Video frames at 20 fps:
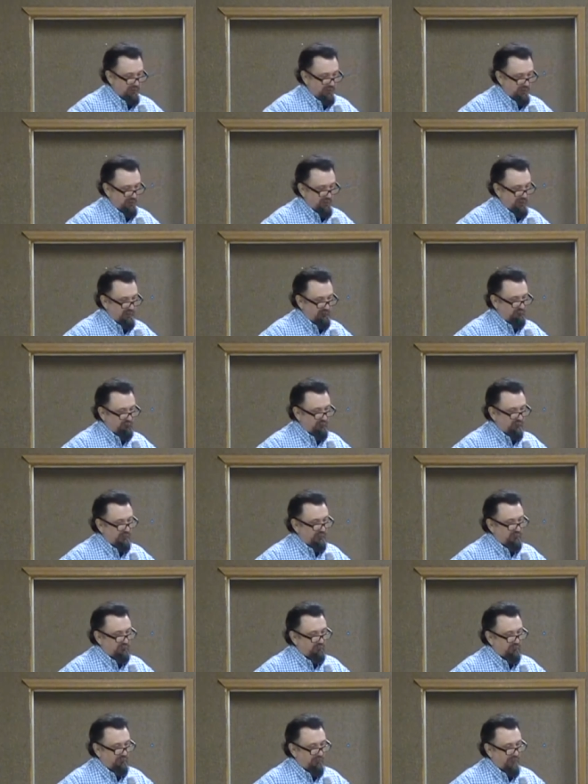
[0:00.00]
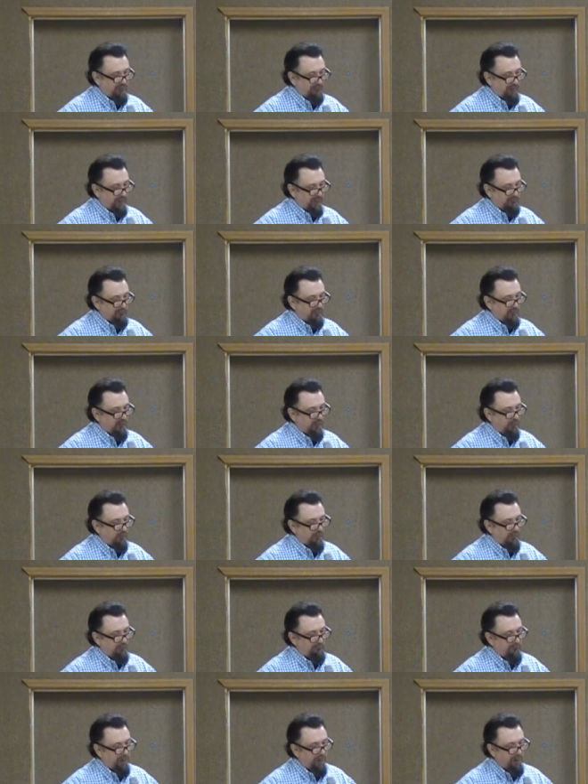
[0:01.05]
And he said unto them, I
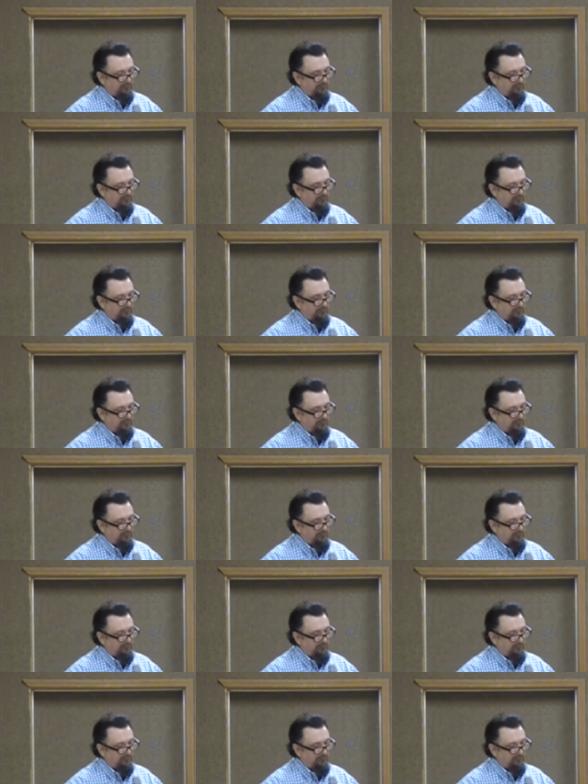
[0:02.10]
beheld,